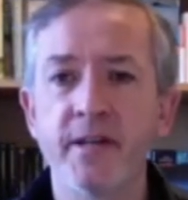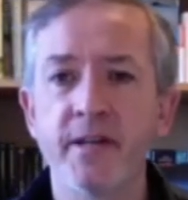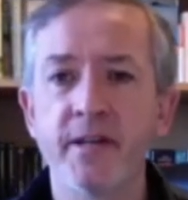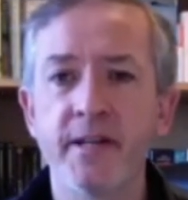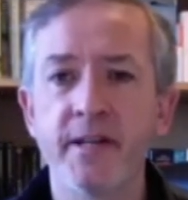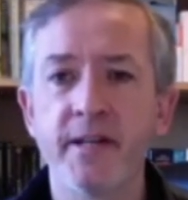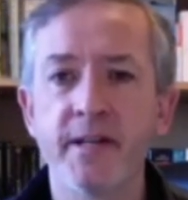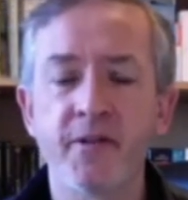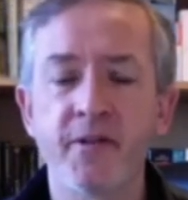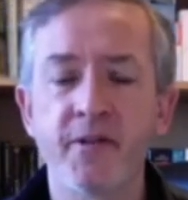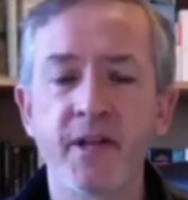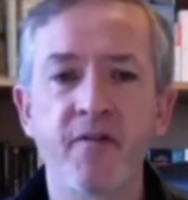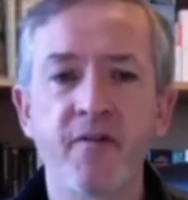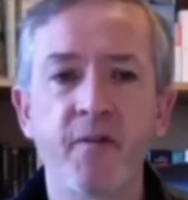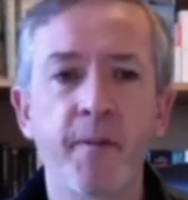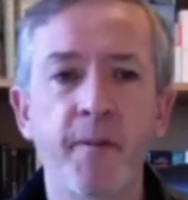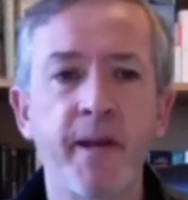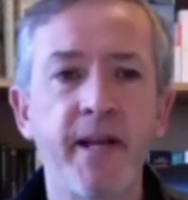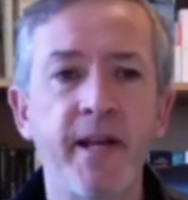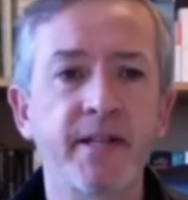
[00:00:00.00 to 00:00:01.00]
you know think of a
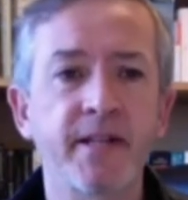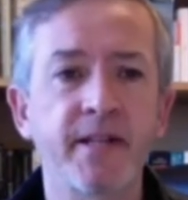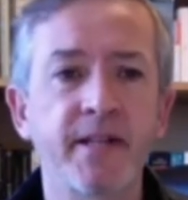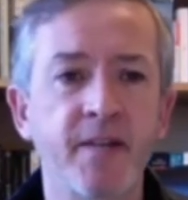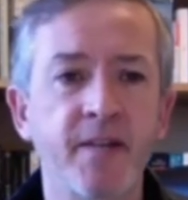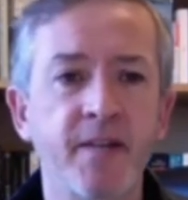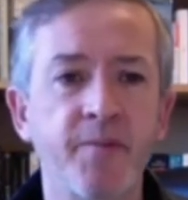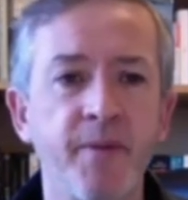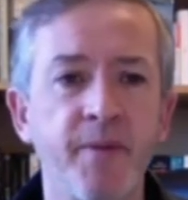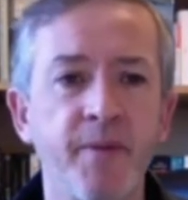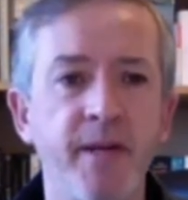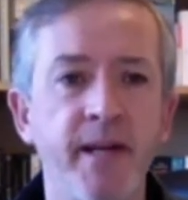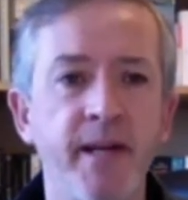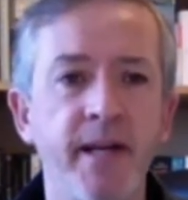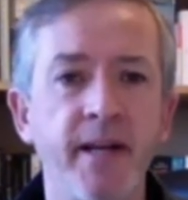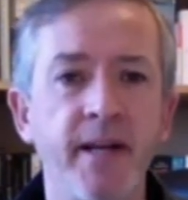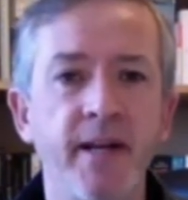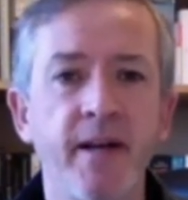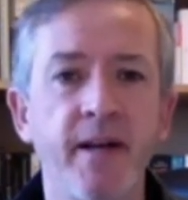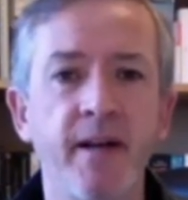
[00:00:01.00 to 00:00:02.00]
piece as being